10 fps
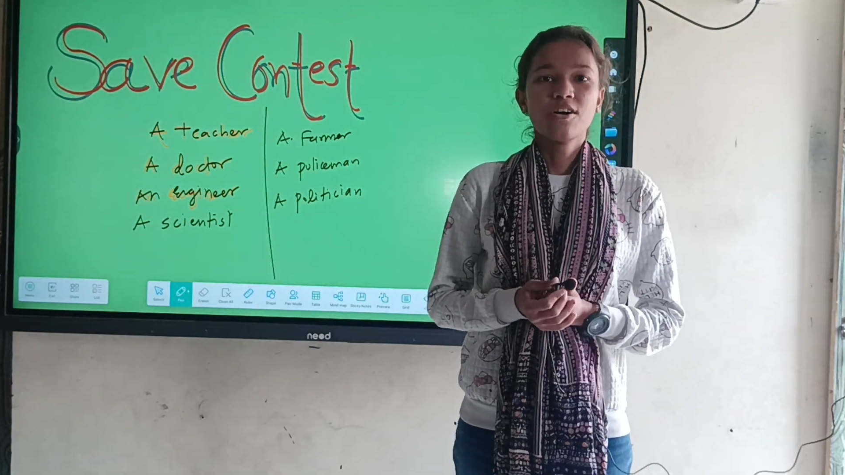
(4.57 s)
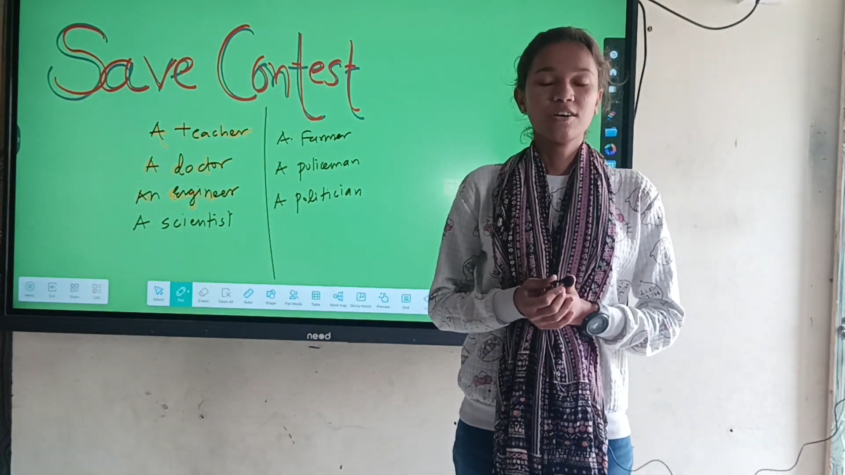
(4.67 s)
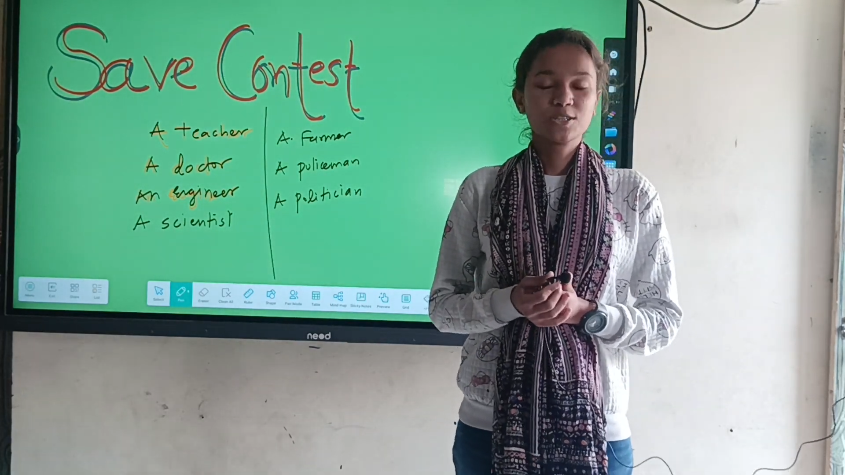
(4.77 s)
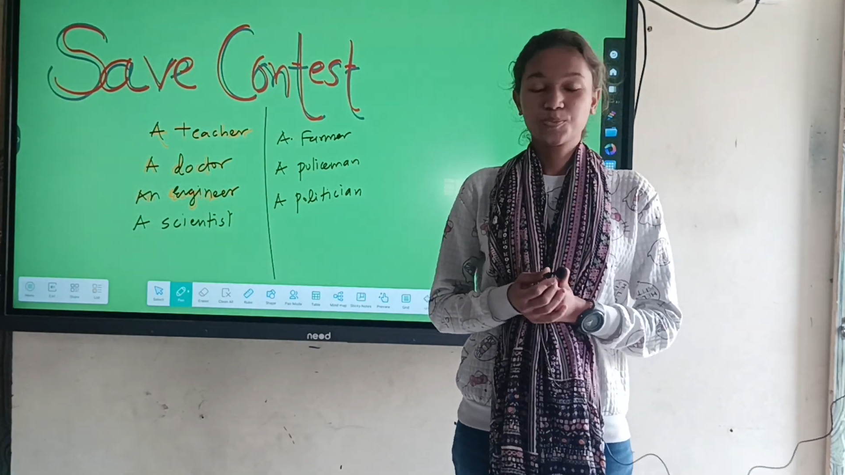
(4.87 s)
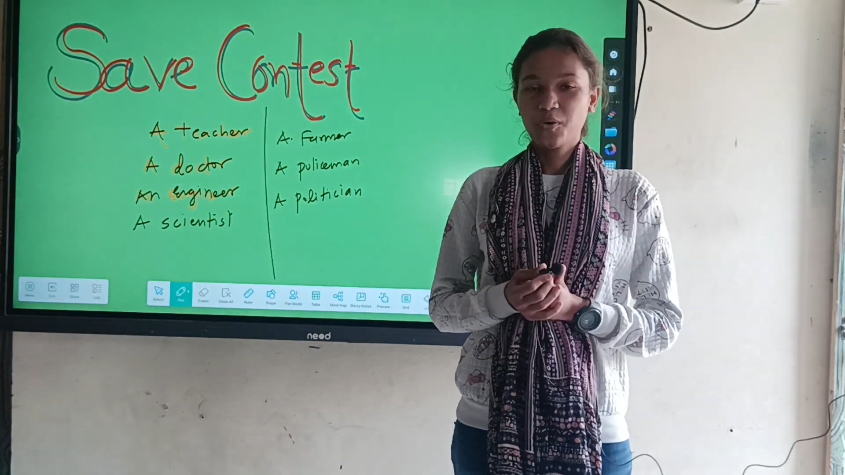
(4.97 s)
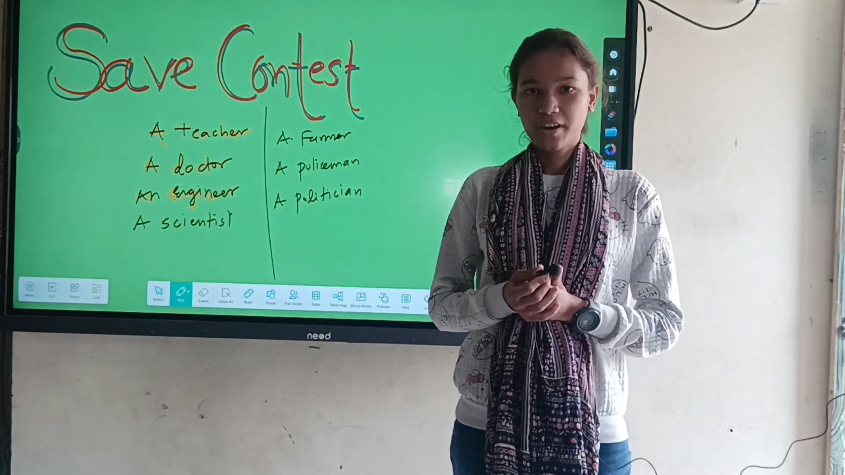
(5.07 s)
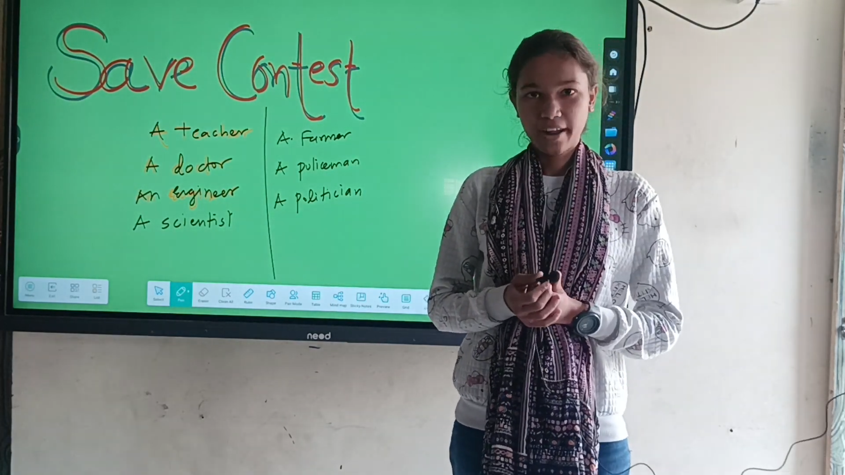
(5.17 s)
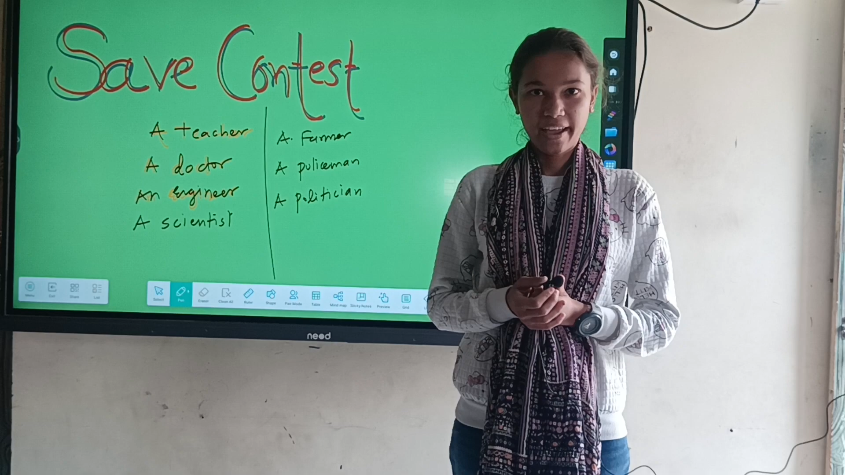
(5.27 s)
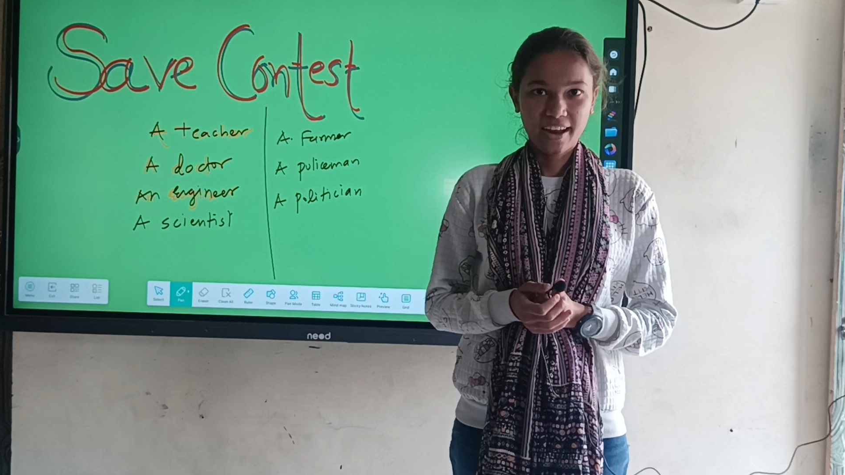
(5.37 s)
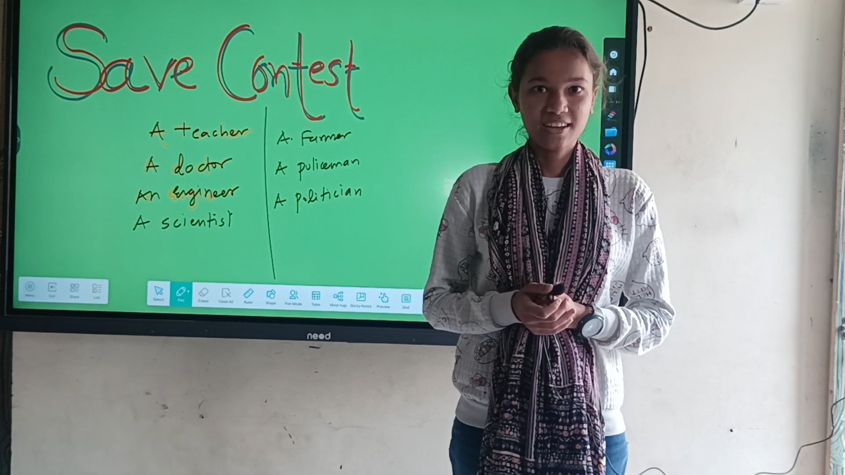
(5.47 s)
of
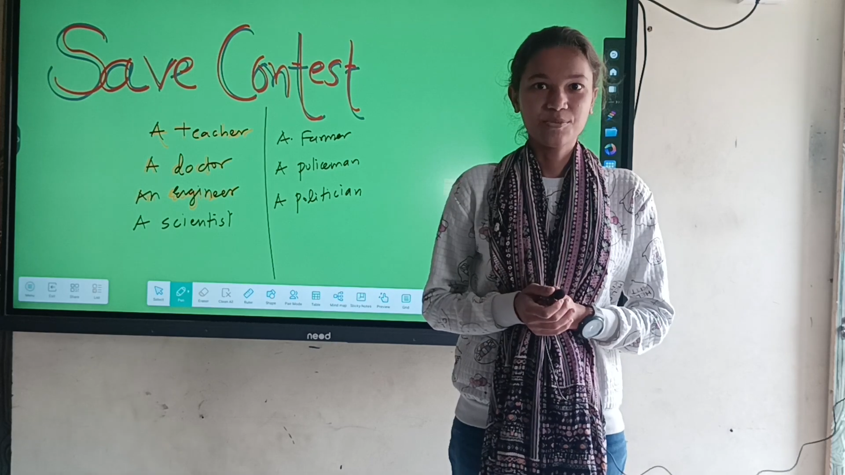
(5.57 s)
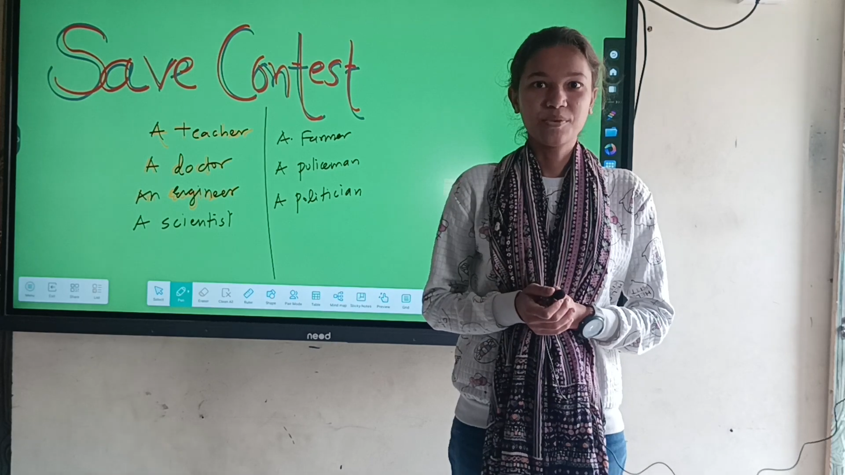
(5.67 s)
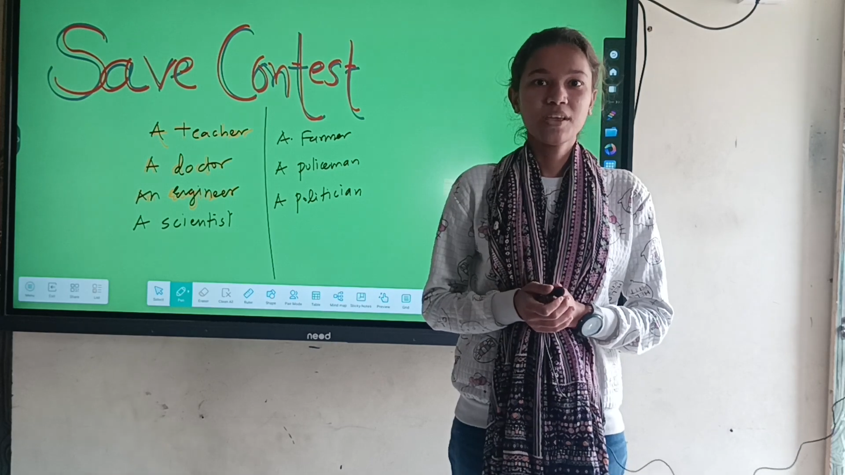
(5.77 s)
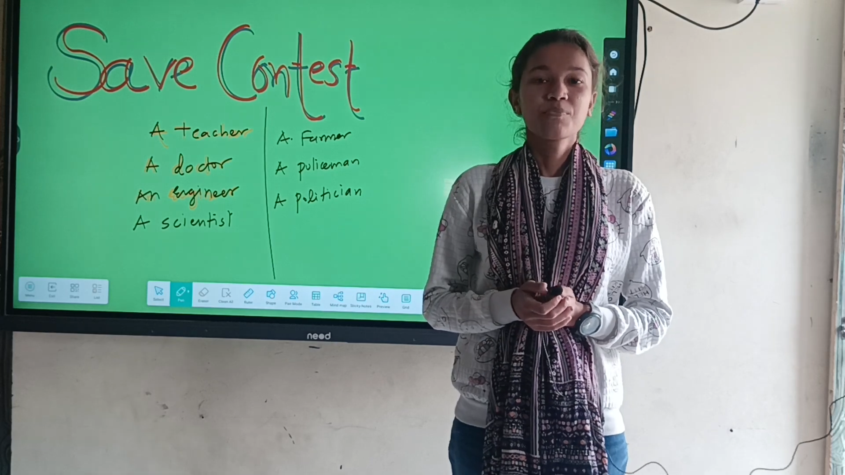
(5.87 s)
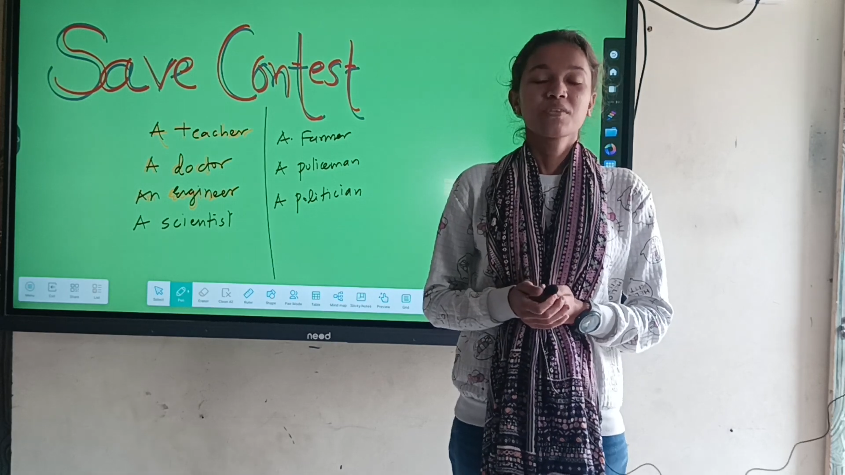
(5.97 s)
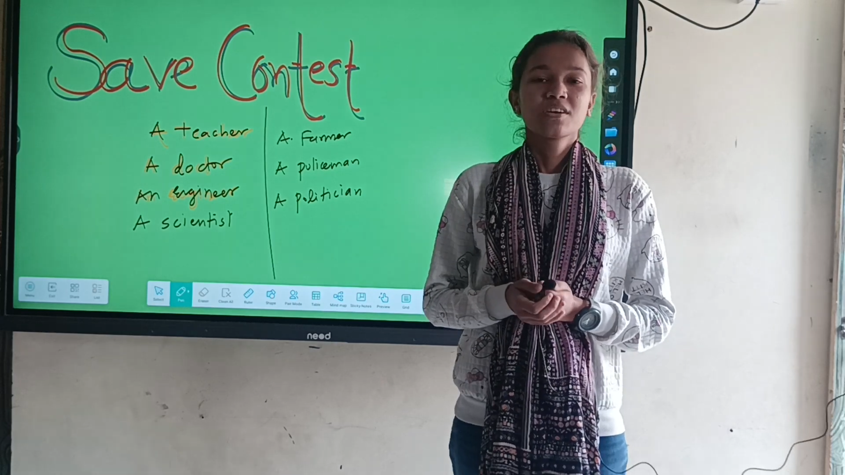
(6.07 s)
Spoken Academy.